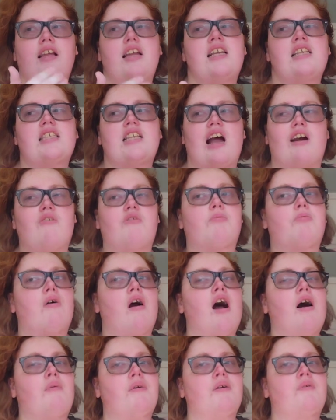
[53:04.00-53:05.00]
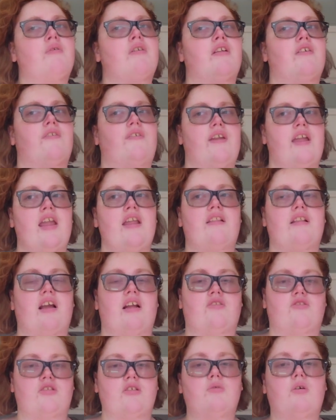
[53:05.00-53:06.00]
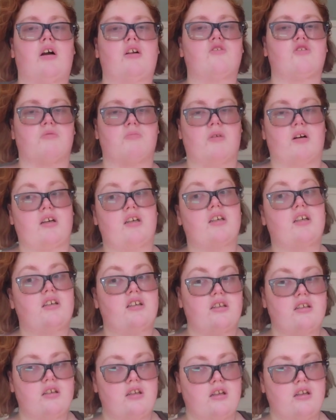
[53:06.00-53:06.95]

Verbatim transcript: a list, I would probably would have hit a 200 mark.